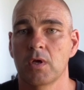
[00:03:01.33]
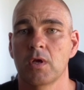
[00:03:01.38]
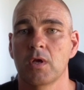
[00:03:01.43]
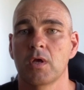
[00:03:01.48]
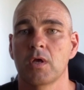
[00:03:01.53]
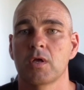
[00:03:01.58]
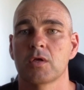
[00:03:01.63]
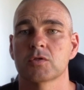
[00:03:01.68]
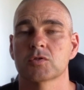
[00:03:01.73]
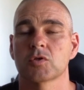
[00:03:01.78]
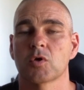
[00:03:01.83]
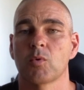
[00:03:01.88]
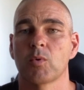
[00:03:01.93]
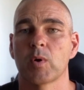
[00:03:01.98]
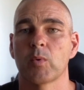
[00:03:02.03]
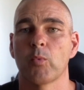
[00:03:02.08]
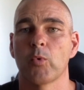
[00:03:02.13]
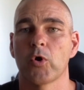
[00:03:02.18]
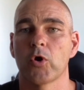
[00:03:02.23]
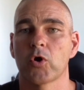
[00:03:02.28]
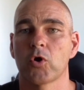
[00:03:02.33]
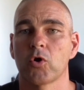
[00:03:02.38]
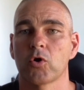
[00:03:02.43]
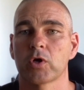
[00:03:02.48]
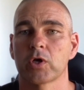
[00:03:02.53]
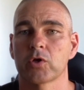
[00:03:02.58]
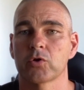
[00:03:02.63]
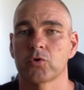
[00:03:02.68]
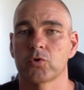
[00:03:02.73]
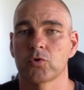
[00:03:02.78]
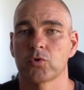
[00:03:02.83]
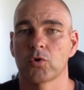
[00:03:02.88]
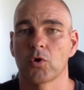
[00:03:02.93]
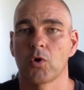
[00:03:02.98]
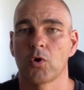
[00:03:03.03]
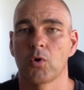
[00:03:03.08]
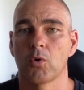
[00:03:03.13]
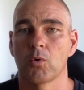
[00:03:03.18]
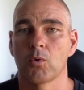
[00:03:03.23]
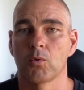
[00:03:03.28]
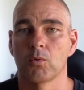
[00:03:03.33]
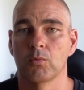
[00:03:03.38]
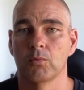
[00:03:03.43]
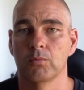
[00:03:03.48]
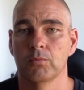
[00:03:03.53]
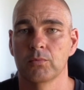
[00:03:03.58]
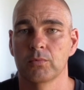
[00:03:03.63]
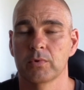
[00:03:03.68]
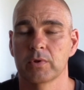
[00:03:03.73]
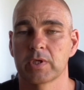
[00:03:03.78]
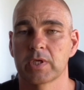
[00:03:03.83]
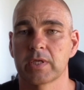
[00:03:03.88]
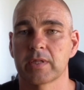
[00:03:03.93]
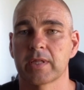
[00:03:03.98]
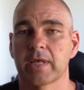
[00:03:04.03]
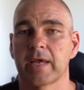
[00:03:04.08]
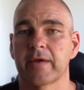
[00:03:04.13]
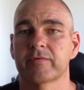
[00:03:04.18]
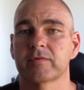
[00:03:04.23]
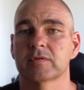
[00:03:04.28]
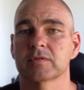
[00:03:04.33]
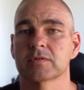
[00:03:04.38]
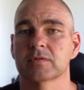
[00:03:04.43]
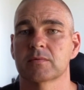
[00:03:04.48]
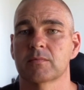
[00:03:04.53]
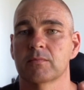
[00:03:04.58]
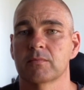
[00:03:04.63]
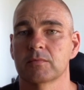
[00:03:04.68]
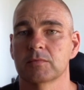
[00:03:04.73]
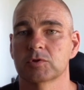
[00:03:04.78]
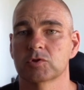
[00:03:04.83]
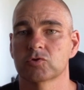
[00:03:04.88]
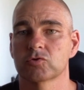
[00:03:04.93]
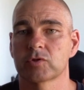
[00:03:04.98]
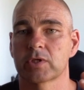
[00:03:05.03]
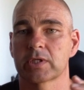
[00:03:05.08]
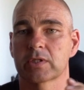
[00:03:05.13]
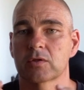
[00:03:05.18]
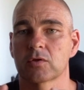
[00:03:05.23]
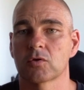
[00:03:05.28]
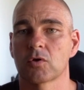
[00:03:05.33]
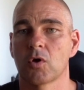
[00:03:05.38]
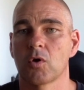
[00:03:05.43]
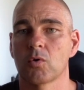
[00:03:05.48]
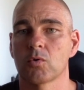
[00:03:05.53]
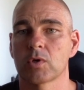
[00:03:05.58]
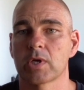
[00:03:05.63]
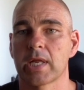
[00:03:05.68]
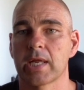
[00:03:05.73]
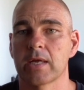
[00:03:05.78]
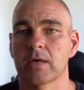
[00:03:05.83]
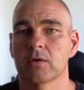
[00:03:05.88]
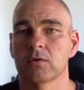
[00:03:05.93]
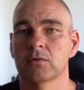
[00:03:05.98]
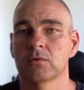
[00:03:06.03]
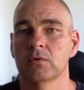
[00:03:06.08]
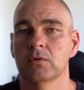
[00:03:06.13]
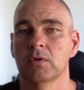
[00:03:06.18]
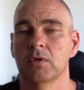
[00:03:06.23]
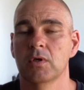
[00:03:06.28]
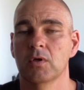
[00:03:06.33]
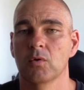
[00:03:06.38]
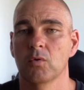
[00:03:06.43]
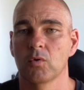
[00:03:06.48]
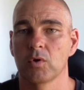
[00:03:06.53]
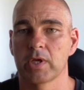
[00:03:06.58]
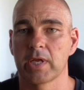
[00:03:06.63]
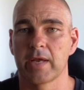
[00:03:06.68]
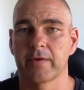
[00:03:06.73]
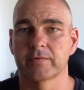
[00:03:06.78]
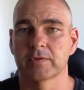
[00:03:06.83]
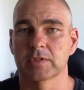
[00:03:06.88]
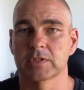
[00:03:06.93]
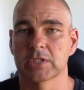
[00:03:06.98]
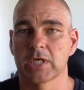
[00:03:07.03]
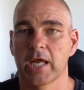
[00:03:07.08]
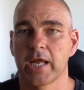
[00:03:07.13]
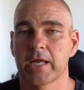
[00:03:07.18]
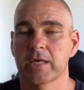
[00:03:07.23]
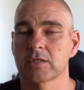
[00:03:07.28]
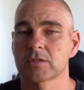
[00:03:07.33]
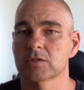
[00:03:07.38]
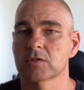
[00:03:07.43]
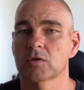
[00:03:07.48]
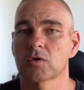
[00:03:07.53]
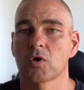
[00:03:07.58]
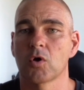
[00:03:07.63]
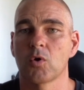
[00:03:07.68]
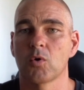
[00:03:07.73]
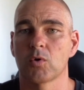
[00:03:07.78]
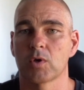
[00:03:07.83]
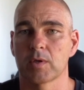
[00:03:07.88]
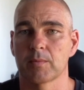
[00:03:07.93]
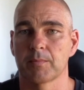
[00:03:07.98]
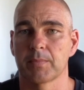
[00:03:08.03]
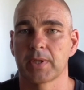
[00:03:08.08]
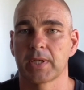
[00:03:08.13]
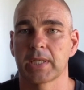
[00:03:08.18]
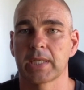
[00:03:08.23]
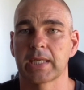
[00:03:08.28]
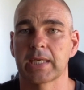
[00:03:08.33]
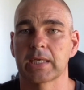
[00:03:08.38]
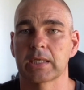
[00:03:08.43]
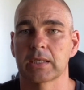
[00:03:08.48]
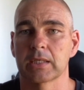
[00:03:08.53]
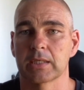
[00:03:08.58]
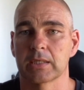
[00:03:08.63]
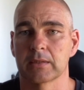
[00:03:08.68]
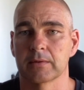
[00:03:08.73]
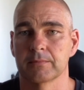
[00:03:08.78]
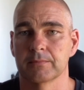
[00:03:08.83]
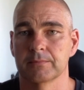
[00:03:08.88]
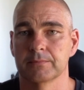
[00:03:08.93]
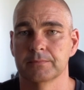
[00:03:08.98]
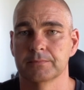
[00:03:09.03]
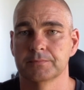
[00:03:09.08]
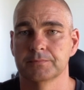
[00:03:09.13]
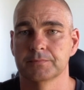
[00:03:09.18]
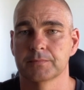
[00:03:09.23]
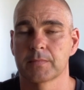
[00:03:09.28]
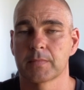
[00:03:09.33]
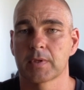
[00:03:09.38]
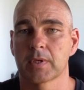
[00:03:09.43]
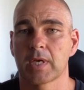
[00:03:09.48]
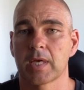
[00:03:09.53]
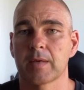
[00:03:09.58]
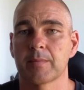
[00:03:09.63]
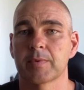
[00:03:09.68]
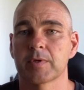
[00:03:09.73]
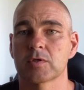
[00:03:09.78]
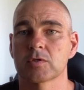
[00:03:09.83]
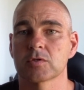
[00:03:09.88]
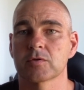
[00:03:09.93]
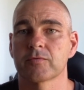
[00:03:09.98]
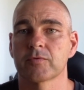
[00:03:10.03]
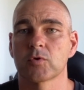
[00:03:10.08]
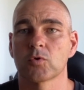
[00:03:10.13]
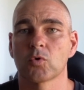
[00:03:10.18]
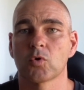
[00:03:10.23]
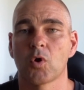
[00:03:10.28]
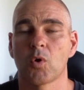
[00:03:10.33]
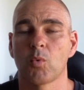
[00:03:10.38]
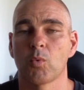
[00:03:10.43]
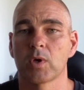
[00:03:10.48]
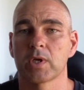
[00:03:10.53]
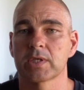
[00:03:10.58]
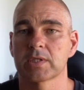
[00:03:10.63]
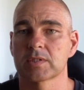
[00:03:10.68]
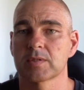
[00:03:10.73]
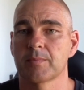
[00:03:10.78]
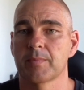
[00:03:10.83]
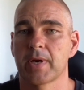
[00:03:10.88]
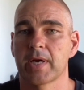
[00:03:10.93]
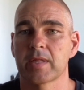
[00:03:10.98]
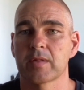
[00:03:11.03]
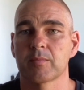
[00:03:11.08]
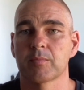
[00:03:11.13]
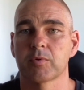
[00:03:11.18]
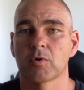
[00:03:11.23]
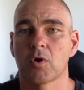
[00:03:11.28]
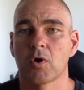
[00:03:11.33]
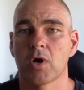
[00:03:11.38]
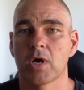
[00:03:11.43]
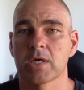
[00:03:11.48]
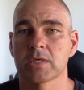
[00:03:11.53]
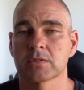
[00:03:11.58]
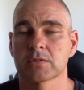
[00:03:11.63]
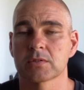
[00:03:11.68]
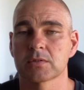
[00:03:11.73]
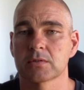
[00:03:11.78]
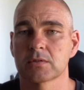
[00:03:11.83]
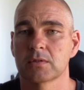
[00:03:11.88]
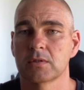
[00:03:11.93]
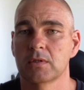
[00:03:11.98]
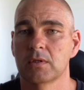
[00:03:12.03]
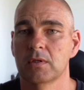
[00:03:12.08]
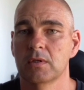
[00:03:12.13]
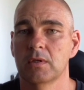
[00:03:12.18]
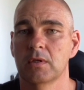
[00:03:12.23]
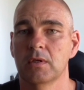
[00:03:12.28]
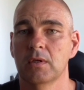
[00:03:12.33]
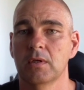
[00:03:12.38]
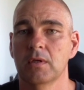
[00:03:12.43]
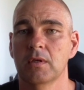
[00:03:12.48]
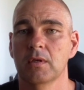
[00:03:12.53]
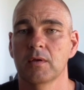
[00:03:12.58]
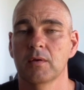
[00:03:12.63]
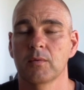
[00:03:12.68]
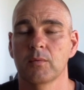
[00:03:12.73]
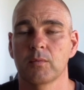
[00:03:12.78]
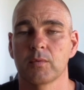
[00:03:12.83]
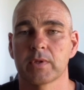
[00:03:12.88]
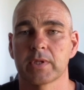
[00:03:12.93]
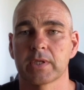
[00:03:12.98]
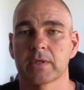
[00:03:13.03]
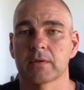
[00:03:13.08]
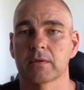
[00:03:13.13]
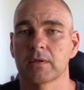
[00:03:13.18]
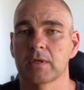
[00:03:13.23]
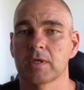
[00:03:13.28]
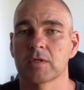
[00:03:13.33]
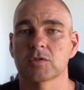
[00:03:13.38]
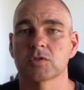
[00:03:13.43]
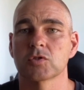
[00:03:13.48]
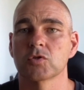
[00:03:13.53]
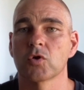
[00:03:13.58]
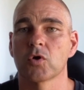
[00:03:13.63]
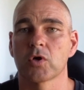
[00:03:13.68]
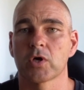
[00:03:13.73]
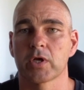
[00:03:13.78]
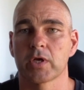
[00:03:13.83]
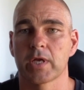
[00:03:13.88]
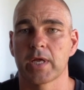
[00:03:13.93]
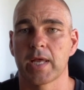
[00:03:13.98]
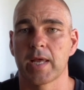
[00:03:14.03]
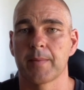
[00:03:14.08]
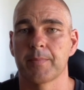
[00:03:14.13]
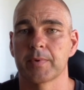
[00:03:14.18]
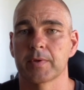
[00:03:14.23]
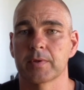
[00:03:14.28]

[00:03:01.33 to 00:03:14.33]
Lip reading: So we work on a new goal. You either have to shrink the goal down or you have to change the goal completely. Okay, because if you're not willing to pay the price, then it's not going to happen.